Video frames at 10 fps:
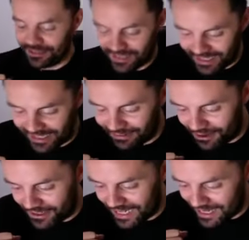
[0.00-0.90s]

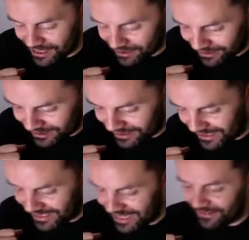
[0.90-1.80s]
Hy-Road Nano
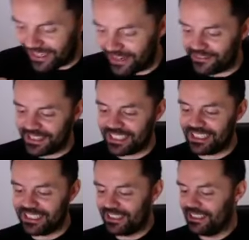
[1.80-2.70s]
didn't have enough in
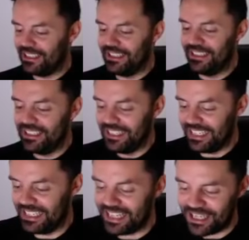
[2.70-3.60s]
the
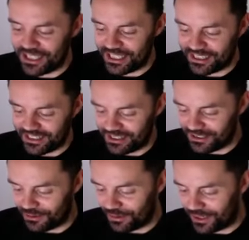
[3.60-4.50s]
in the engine
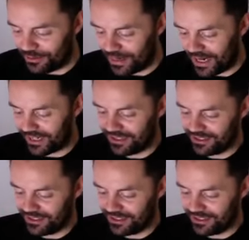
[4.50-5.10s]
to wheel back.